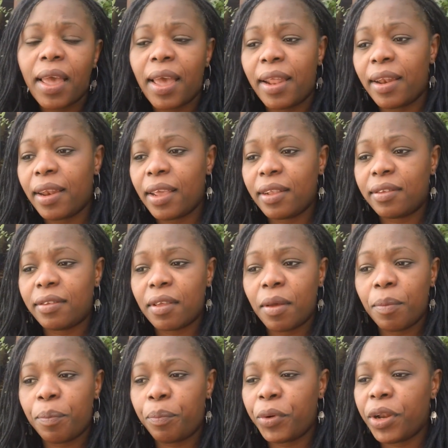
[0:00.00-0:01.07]
And it's
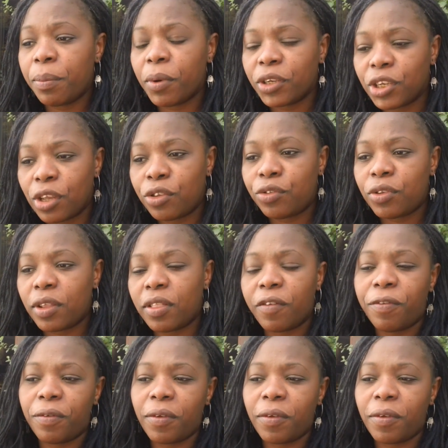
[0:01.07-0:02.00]
uh, pretty much a, the